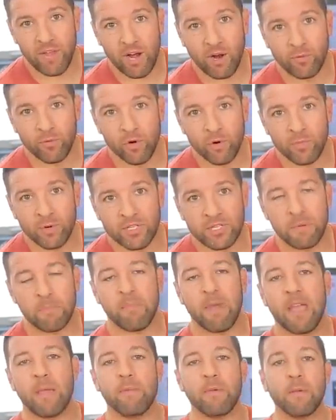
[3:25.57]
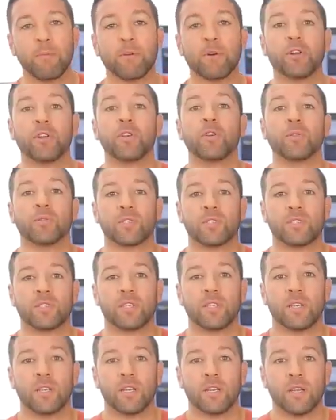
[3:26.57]
there are rumors it may be
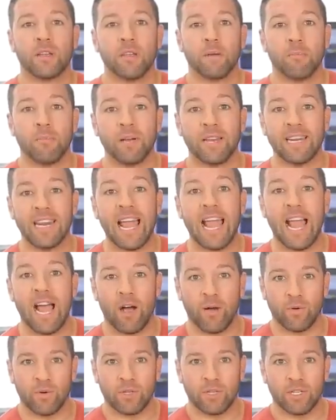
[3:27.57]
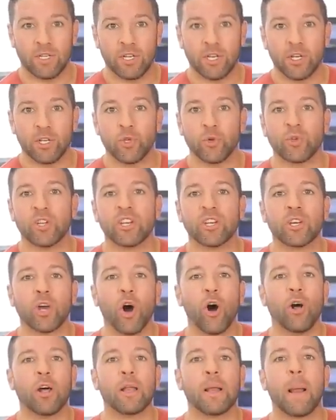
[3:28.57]
produced, but now you can
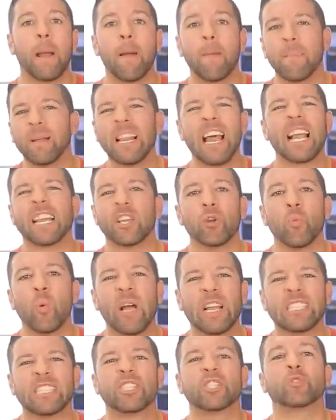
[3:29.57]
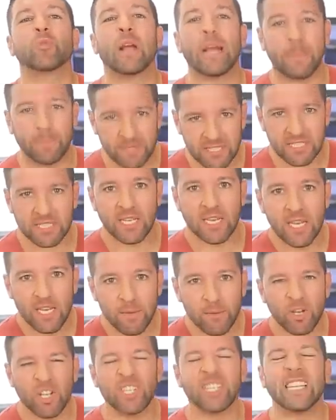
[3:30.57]
call it black and white stripes,
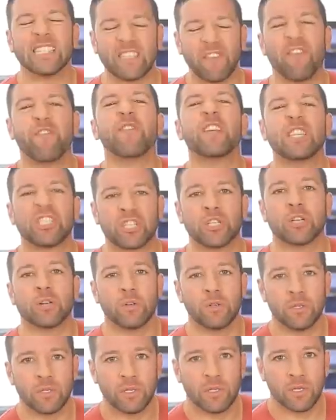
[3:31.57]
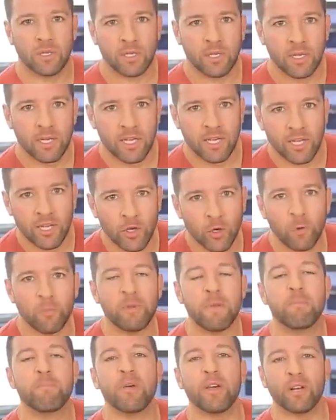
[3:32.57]
because it's official. It will
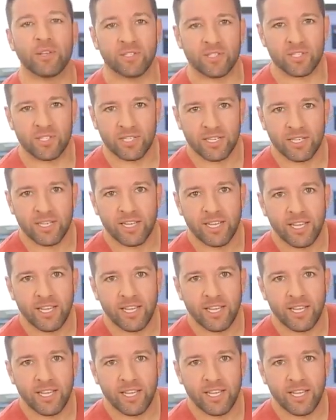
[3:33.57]
be built,